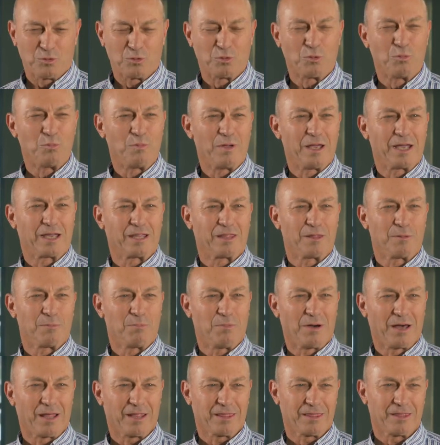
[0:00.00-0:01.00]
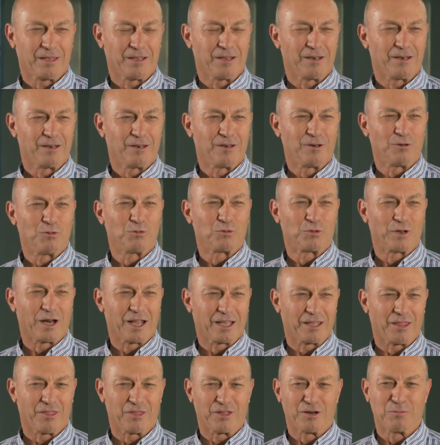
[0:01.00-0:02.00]
to make the bath in
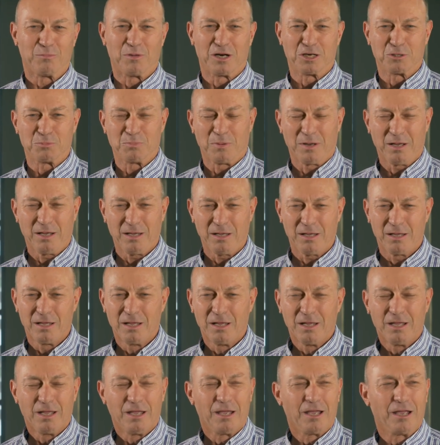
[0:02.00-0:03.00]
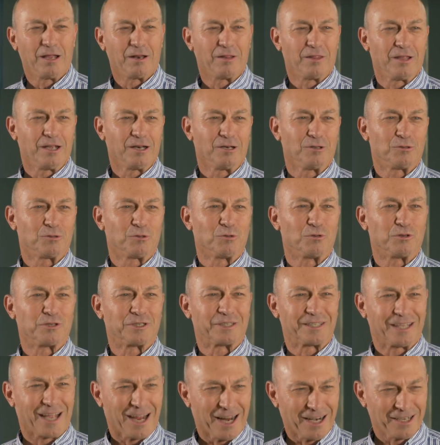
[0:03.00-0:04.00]
Loutraki Thermal Spa, and then the to
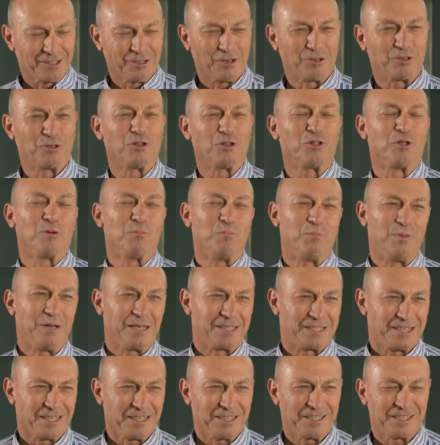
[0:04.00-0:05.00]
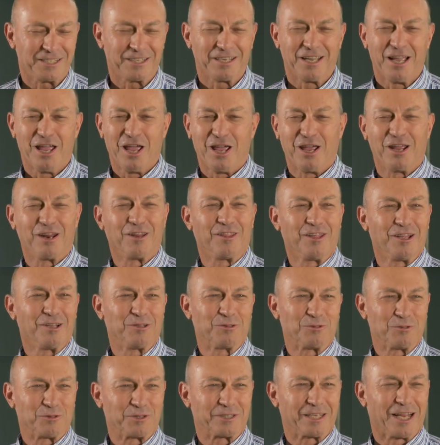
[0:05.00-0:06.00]
beaches. start the, the beaches, and
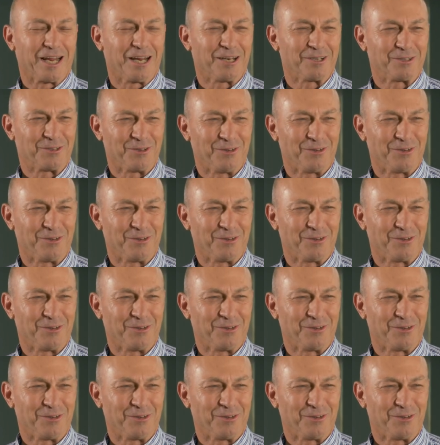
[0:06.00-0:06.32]
then to start